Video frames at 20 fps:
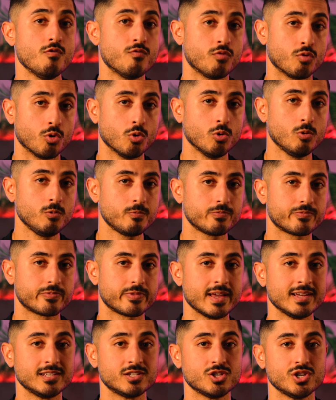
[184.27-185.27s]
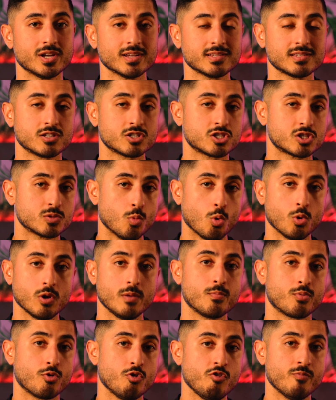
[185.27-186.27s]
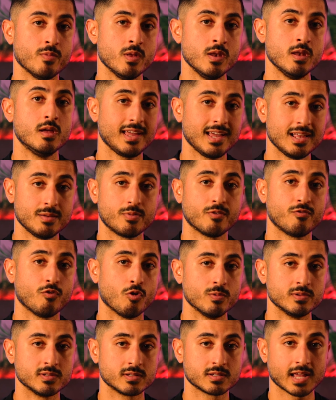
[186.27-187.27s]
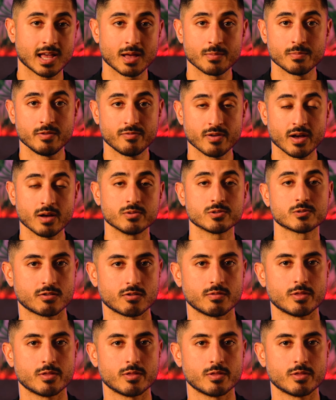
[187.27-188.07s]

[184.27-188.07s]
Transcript: overall, they suggest a small improvement in performance can be found.